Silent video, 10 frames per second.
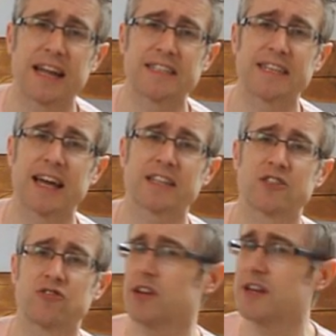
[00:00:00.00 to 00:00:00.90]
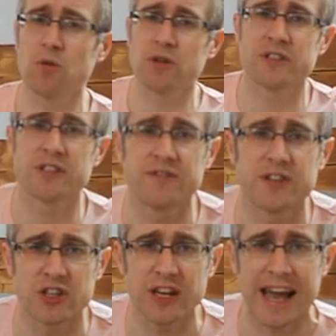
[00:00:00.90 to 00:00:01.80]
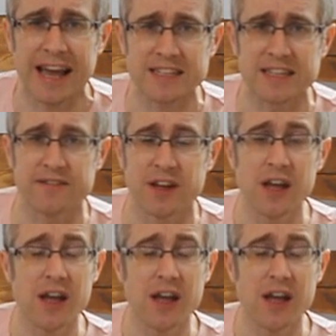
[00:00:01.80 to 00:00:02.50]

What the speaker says: anti-cancer drug. It wasn't sufficiently active.